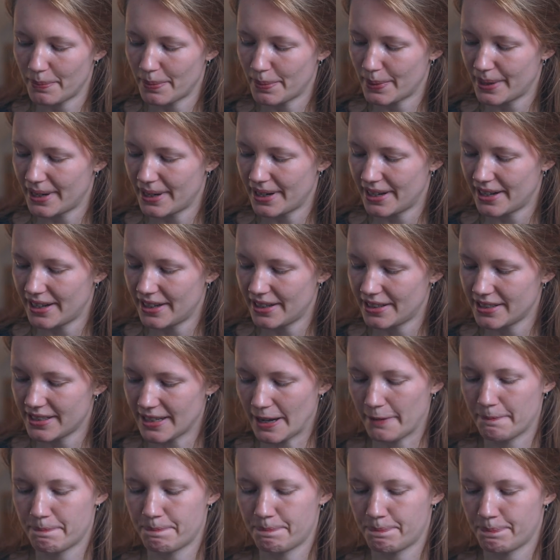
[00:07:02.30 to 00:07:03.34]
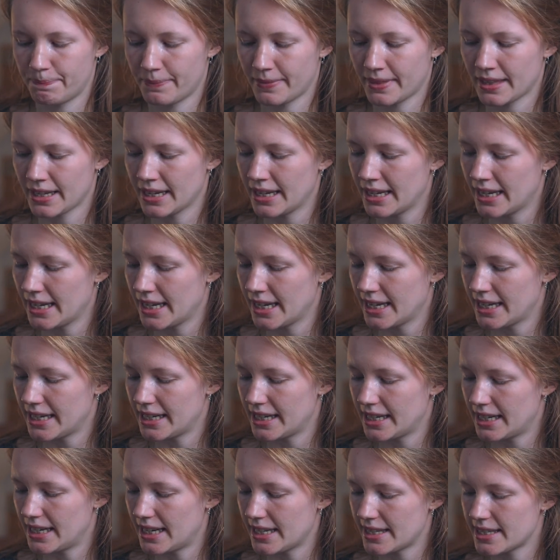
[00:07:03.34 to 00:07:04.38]
But yeah,
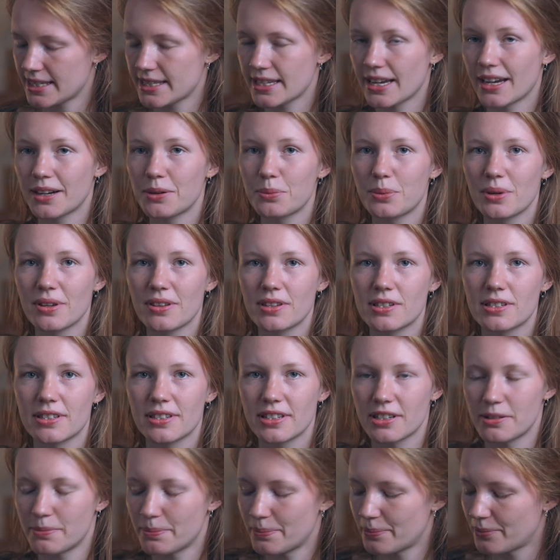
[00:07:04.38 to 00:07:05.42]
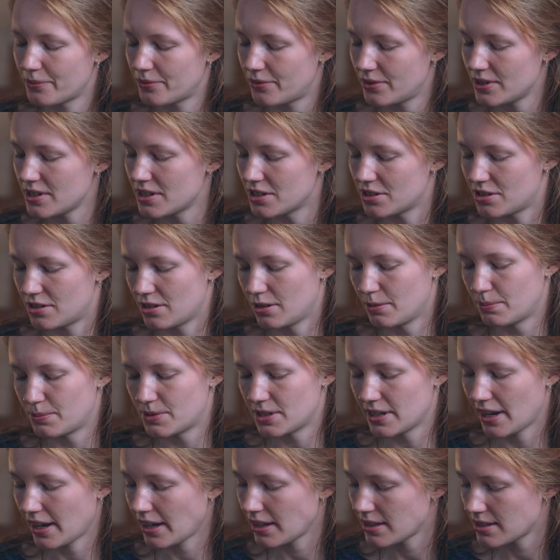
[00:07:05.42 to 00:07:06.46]
let's start with some finished
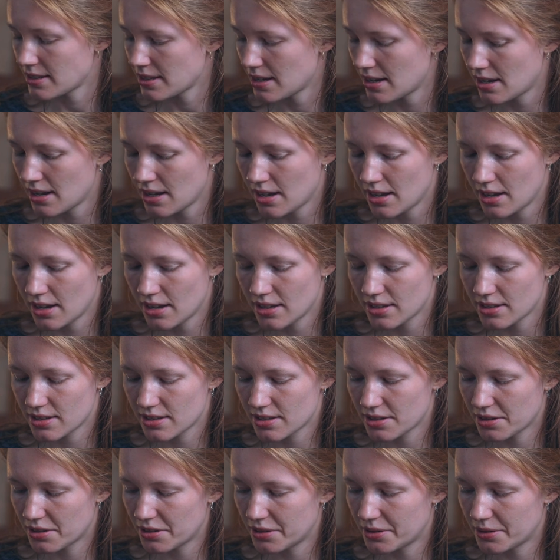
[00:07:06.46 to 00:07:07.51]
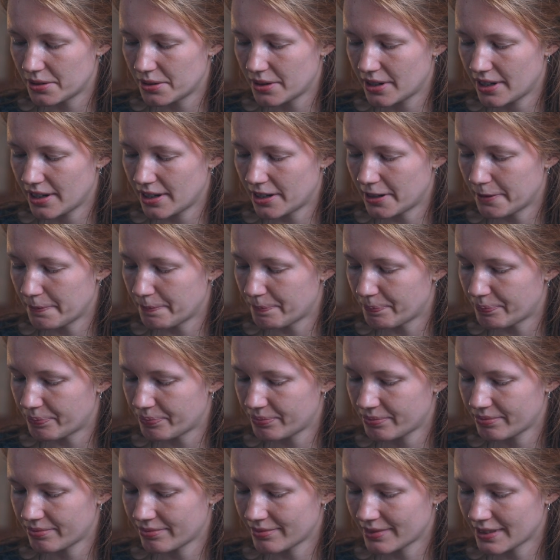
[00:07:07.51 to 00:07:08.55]
objects. So,
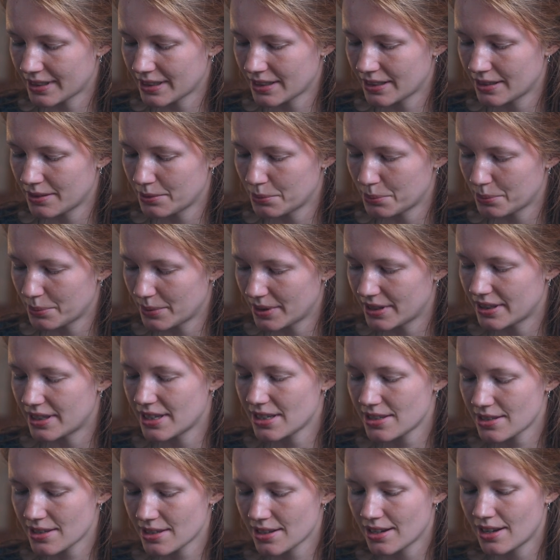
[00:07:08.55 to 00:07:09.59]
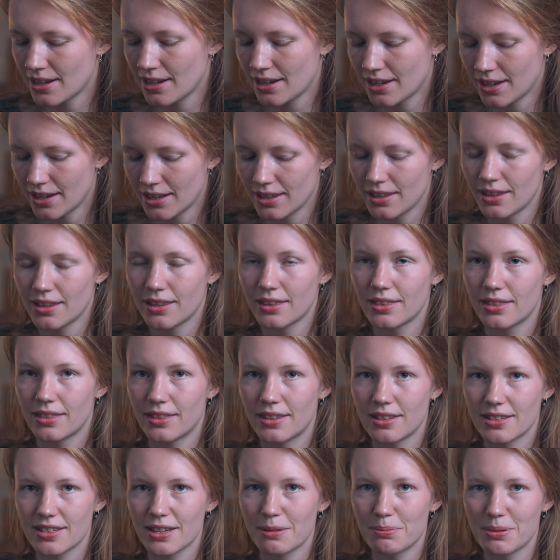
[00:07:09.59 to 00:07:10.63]
well, this
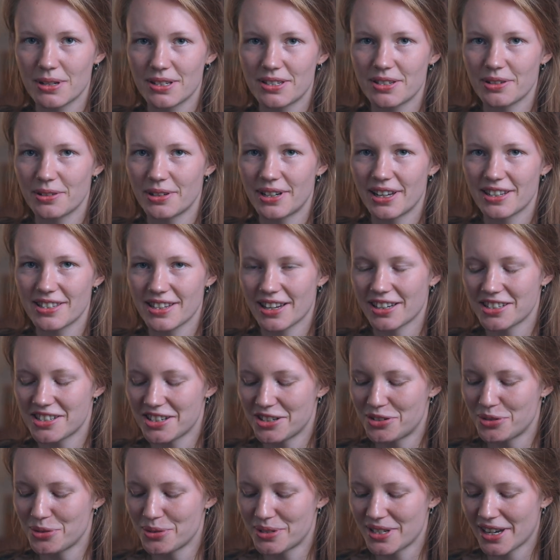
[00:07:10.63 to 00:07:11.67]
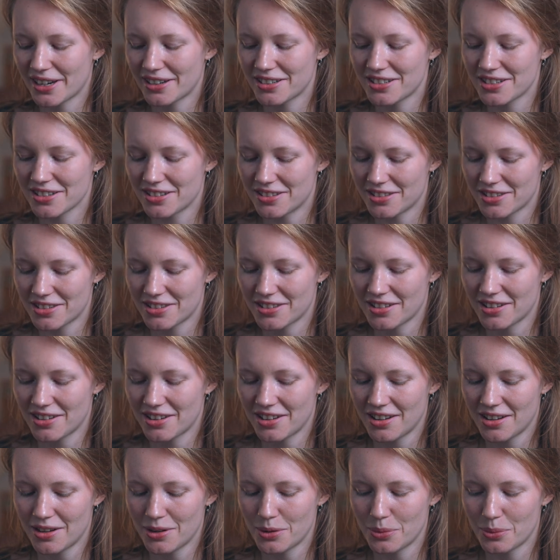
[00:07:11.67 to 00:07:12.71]
episode has actually two sections.
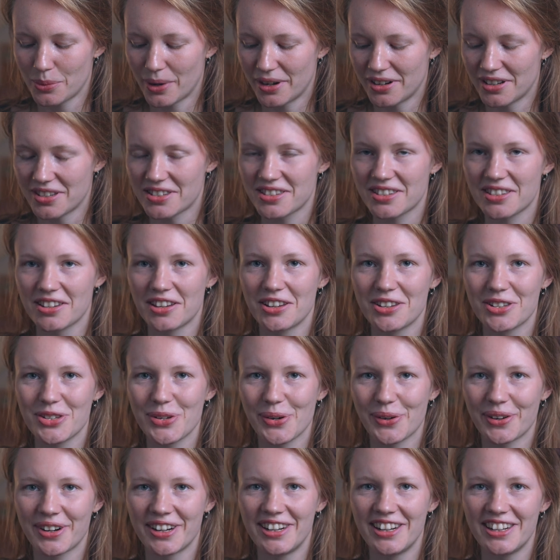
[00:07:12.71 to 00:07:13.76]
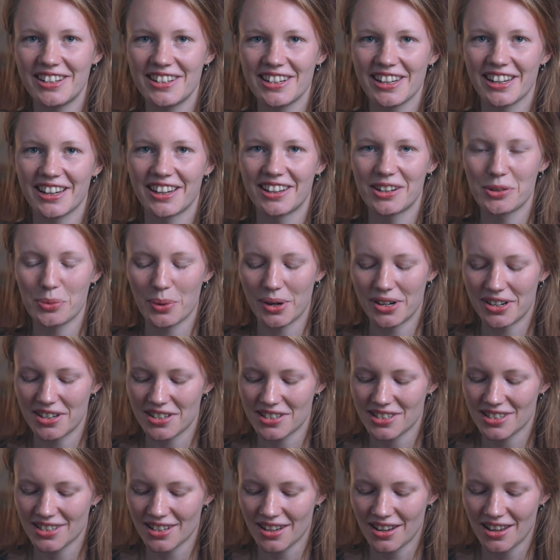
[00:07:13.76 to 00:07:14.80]
One is sock knitting and one
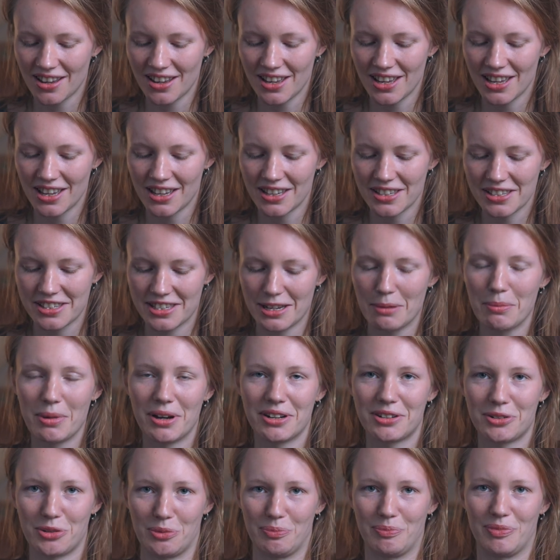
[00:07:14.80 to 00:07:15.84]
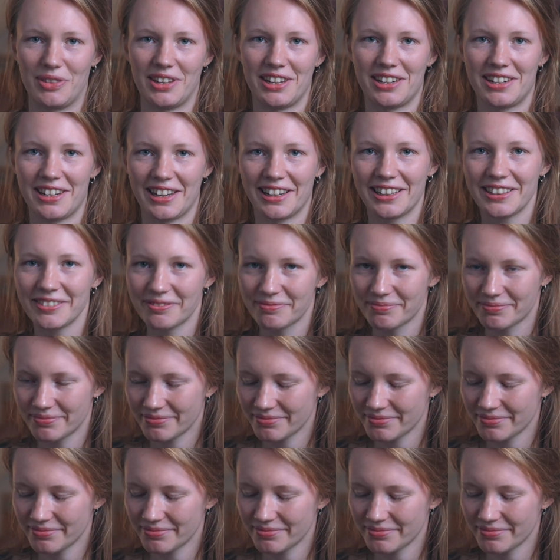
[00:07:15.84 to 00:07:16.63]
is summer top knitting,